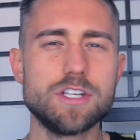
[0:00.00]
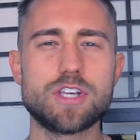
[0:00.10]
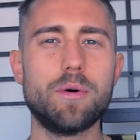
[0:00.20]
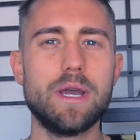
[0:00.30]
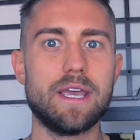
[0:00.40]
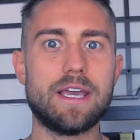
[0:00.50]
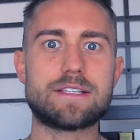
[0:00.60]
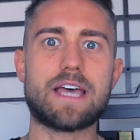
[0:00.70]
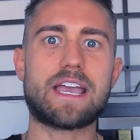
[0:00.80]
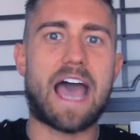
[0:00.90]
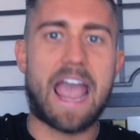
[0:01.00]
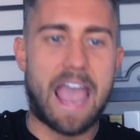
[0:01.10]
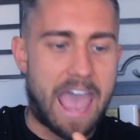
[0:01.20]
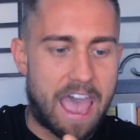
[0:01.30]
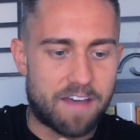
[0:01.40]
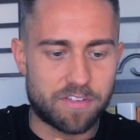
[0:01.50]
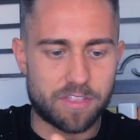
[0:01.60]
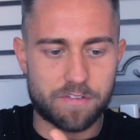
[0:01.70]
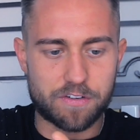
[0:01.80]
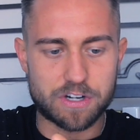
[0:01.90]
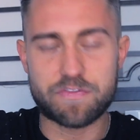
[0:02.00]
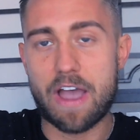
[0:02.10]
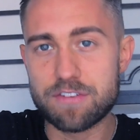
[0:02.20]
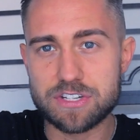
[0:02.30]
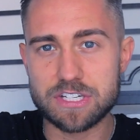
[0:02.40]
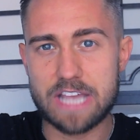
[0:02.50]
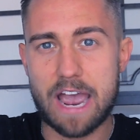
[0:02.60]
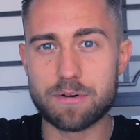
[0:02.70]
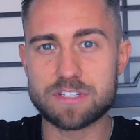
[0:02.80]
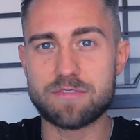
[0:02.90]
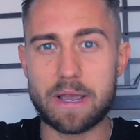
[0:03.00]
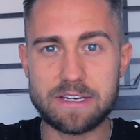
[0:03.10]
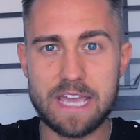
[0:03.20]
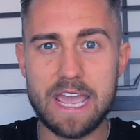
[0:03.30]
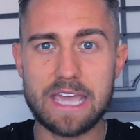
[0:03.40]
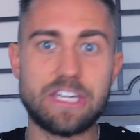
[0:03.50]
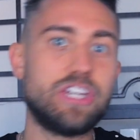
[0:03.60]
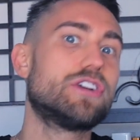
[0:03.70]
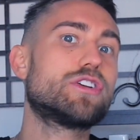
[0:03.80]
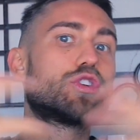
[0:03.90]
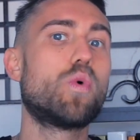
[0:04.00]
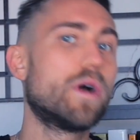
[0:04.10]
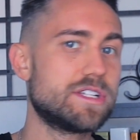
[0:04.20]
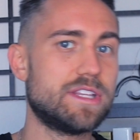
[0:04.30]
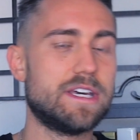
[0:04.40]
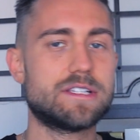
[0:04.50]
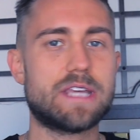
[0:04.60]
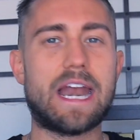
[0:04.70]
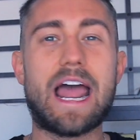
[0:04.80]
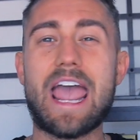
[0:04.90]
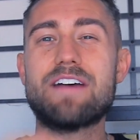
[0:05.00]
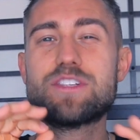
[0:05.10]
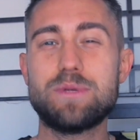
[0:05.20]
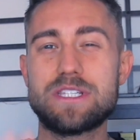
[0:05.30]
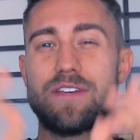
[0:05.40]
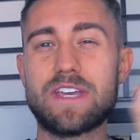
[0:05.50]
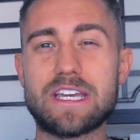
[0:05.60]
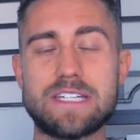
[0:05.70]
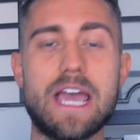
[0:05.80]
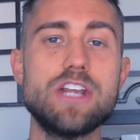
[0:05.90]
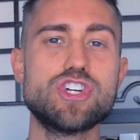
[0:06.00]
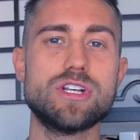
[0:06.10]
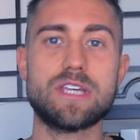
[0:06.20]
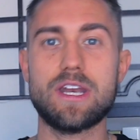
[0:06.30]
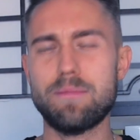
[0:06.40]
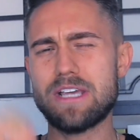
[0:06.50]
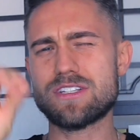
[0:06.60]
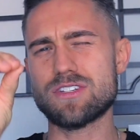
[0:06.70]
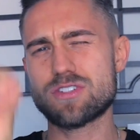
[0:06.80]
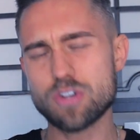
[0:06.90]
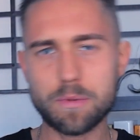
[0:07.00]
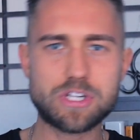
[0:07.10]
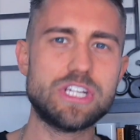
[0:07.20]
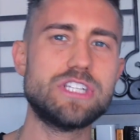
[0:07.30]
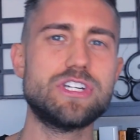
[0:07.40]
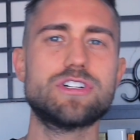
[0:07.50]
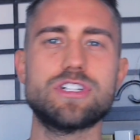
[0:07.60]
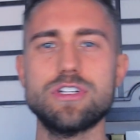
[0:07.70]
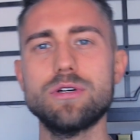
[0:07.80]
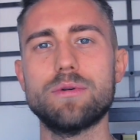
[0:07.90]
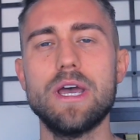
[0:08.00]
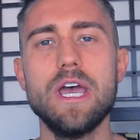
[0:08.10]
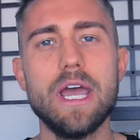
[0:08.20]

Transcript: So it's like I have the first five or six hours of my day geared towards this, and I have specific intentions, and it makes it so much easier to do.